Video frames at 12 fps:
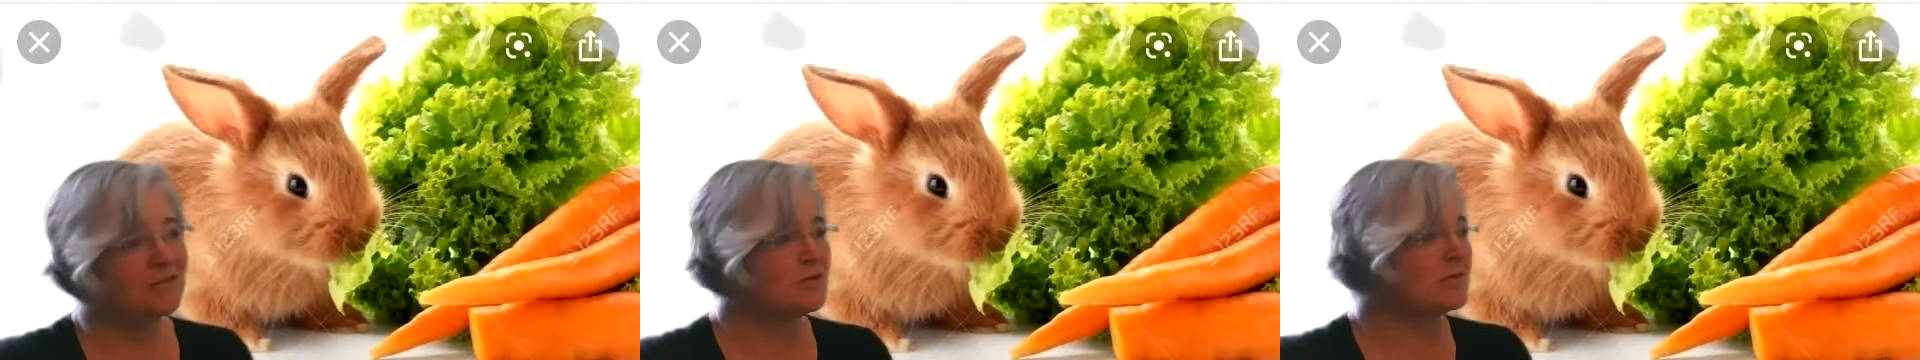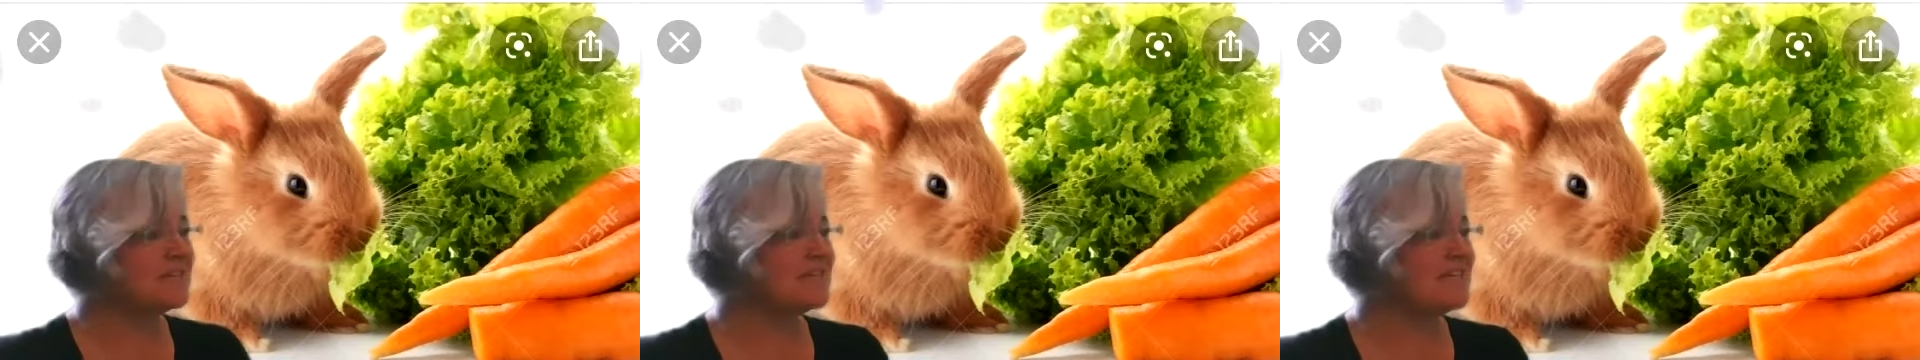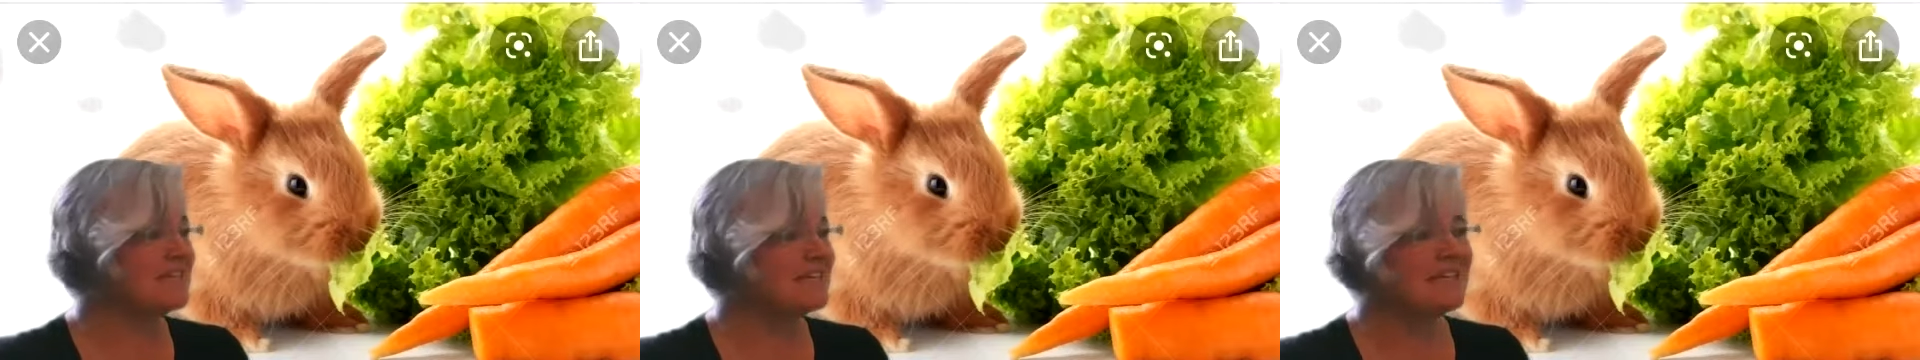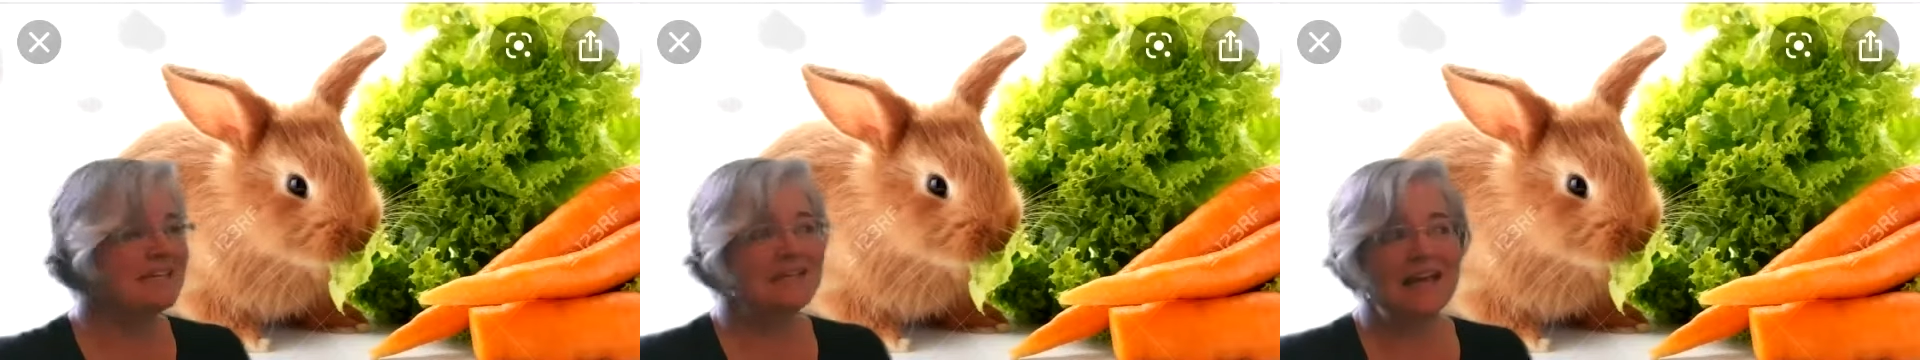to
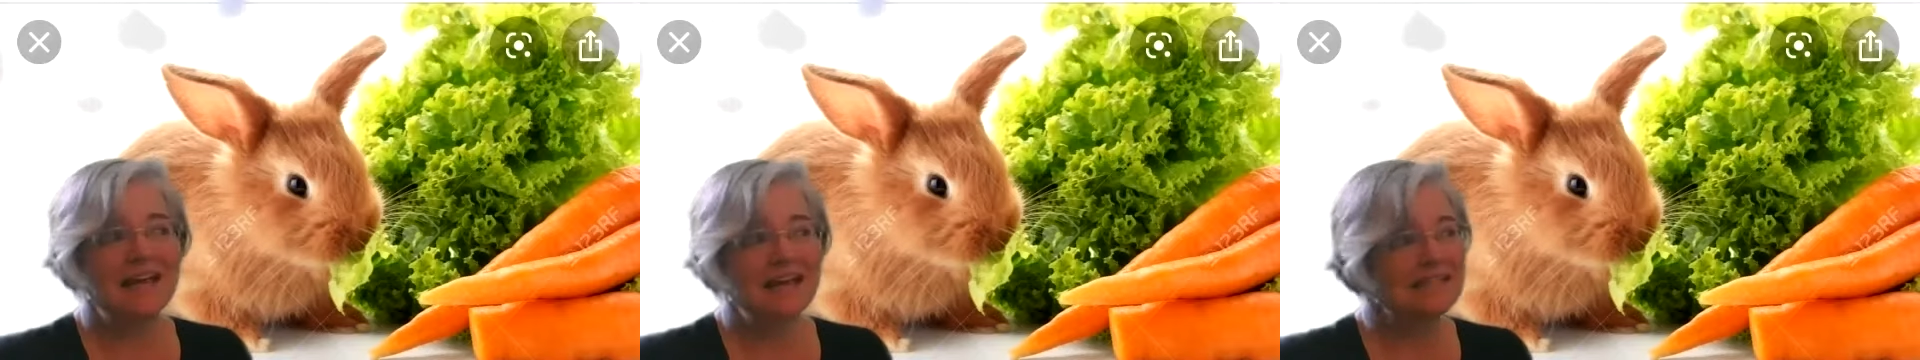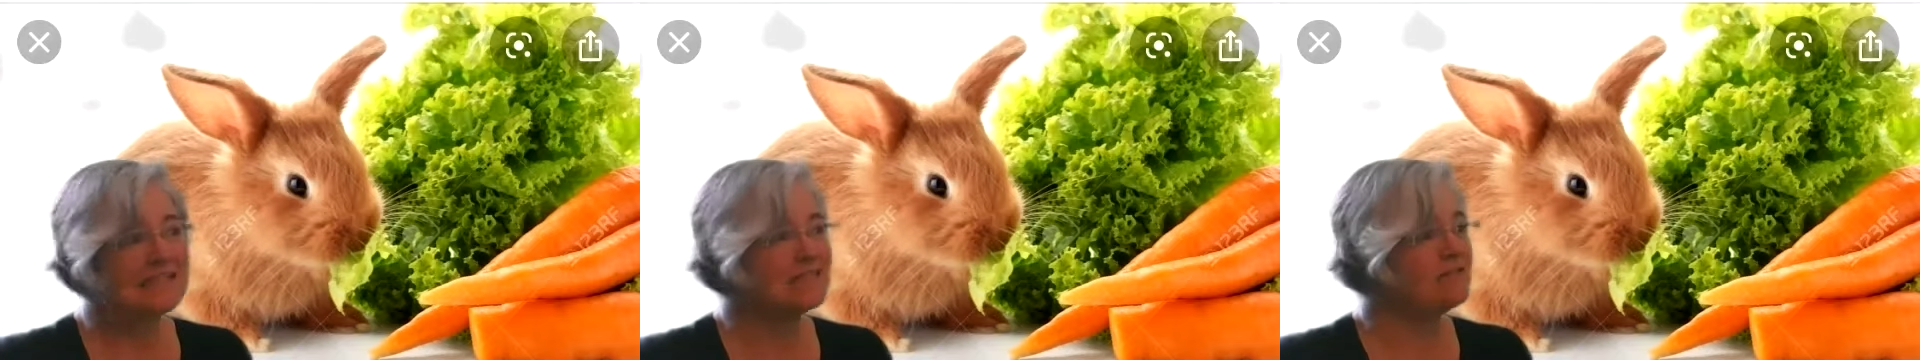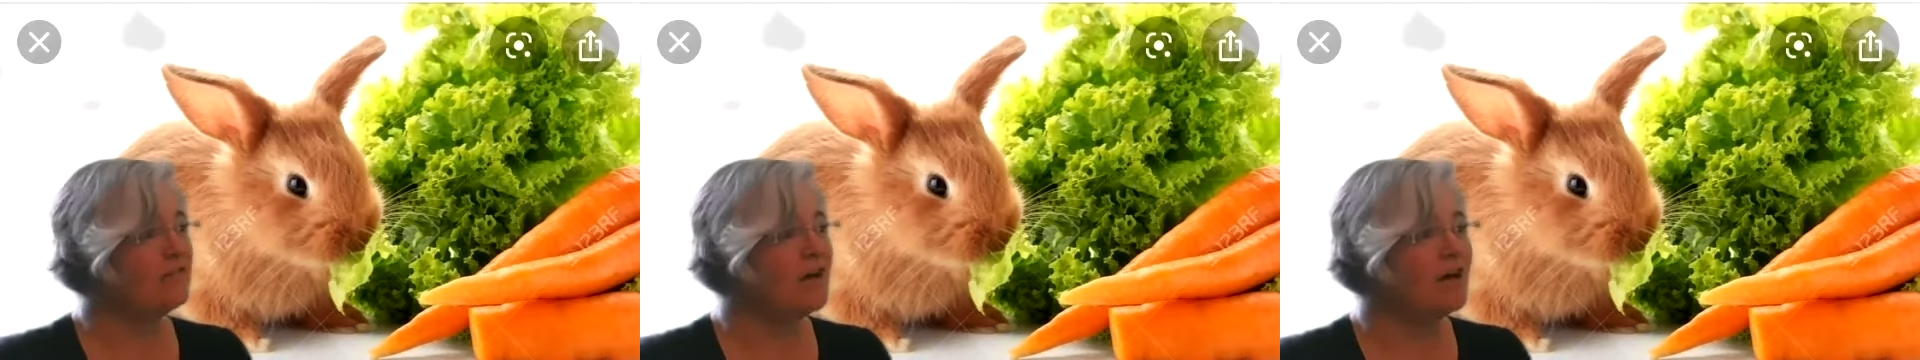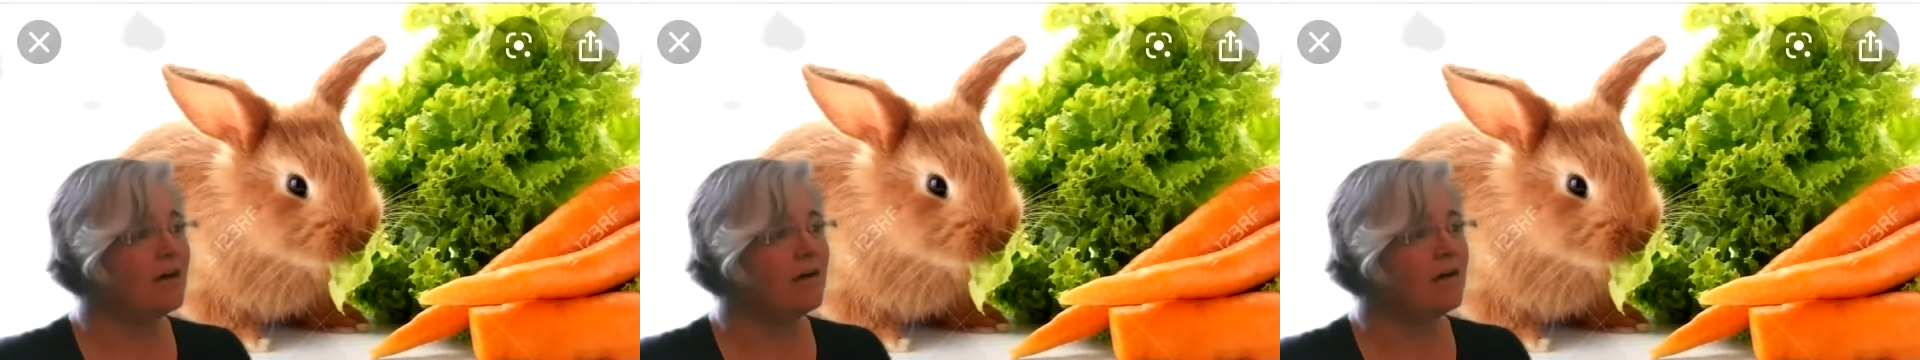see next
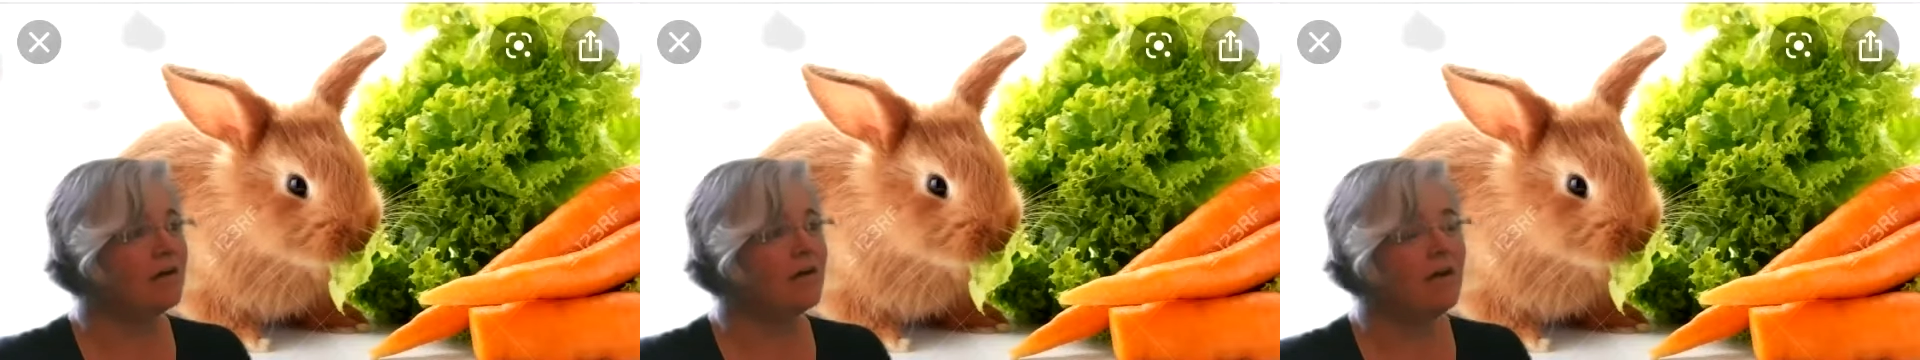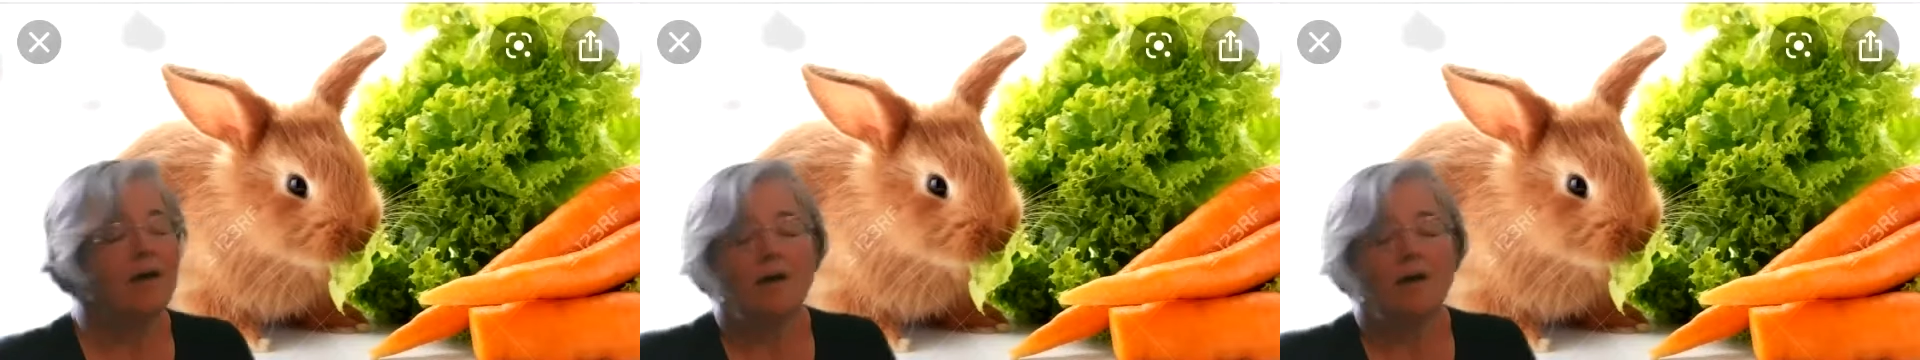fall,